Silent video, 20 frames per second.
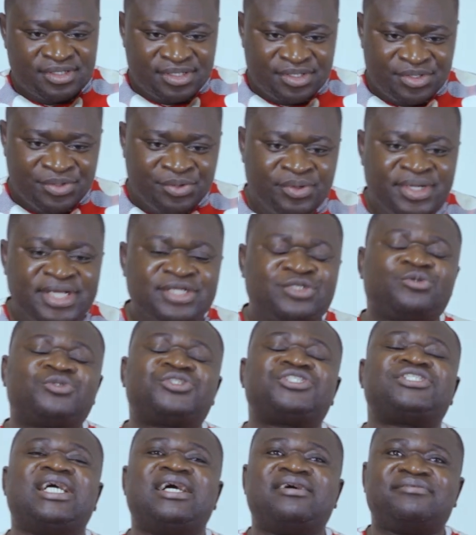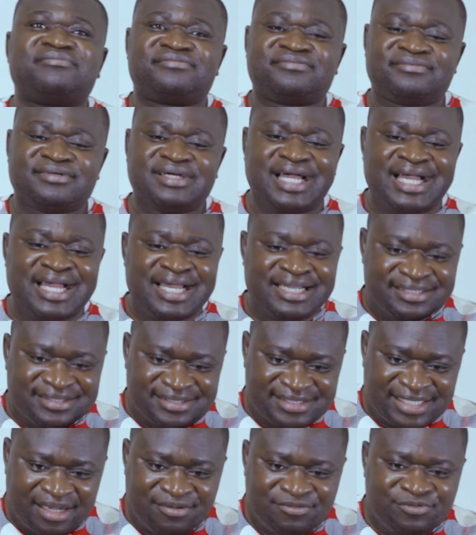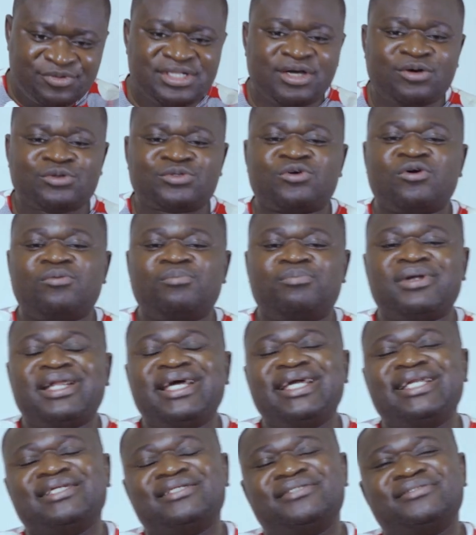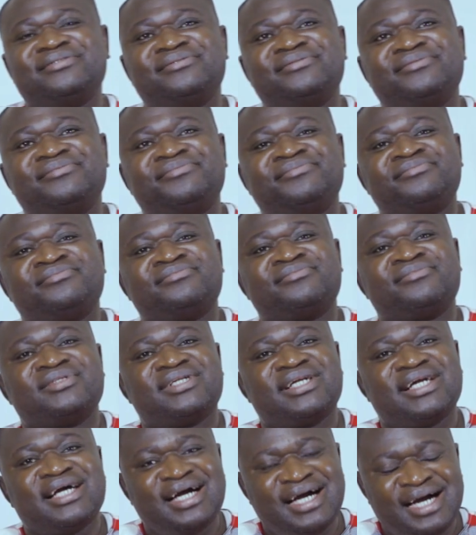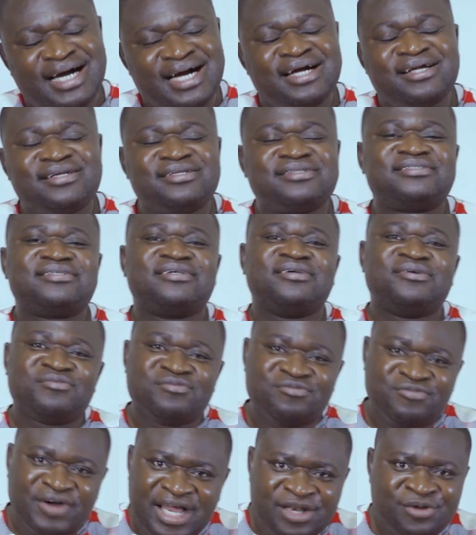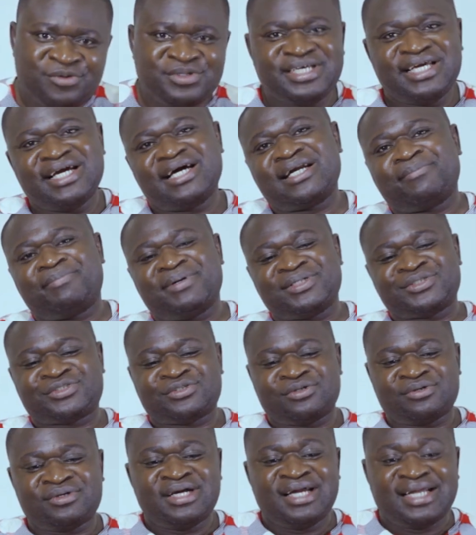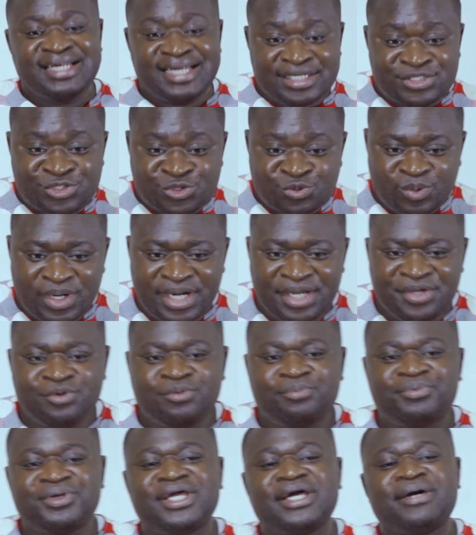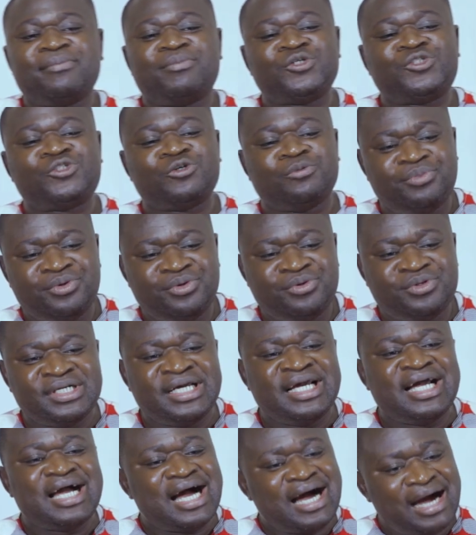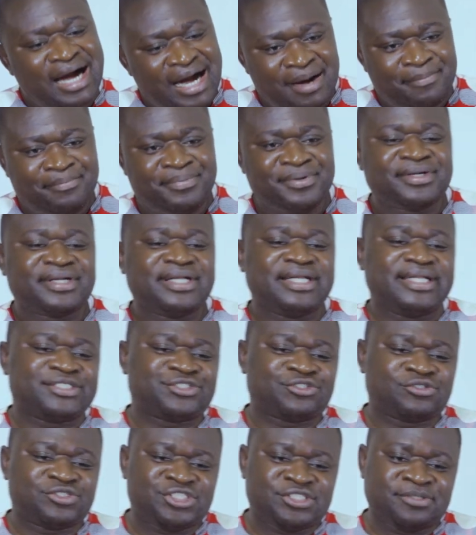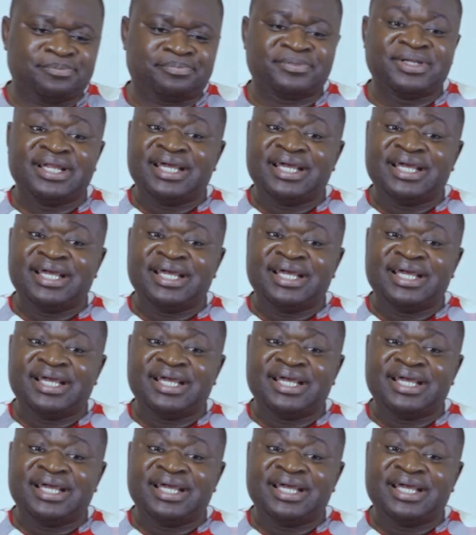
You need to serve and serve without complaint and value the other person. That's where you'll be able to build a happy relationship.